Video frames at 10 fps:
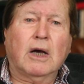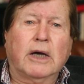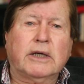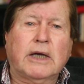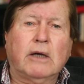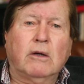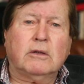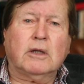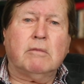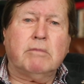I
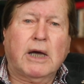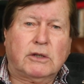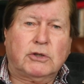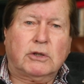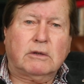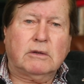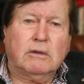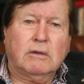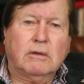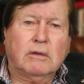cannot imagine,
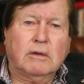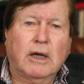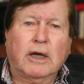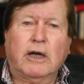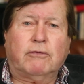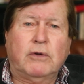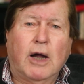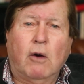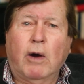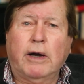if
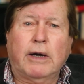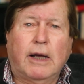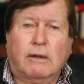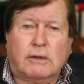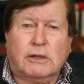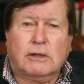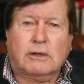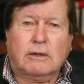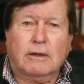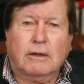no one
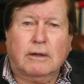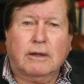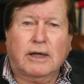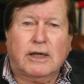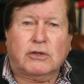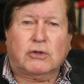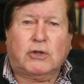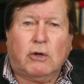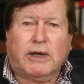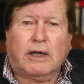else is
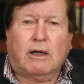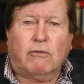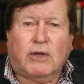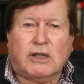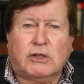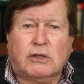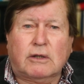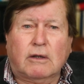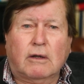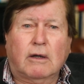doing
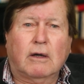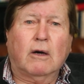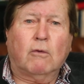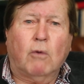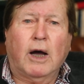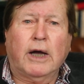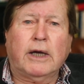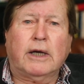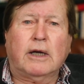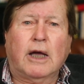this, why
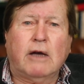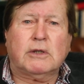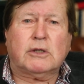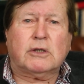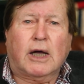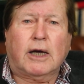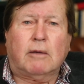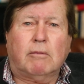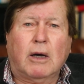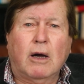in heaven's
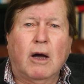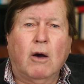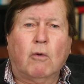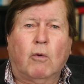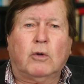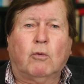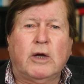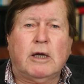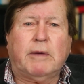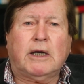name would
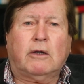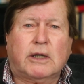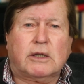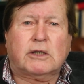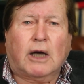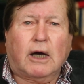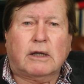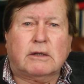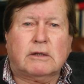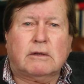we be
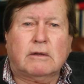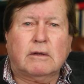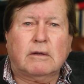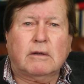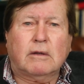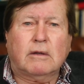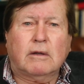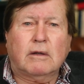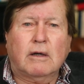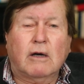criticised
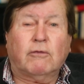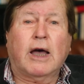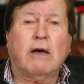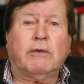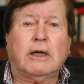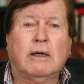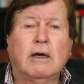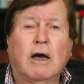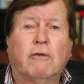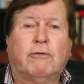for having
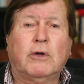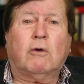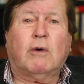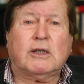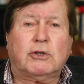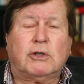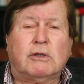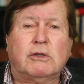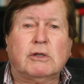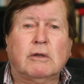a few
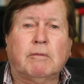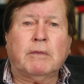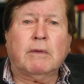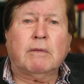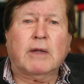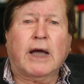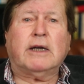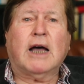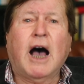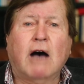questions
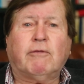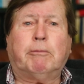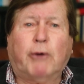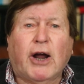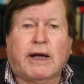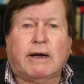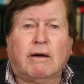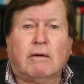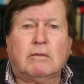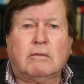and half a brain?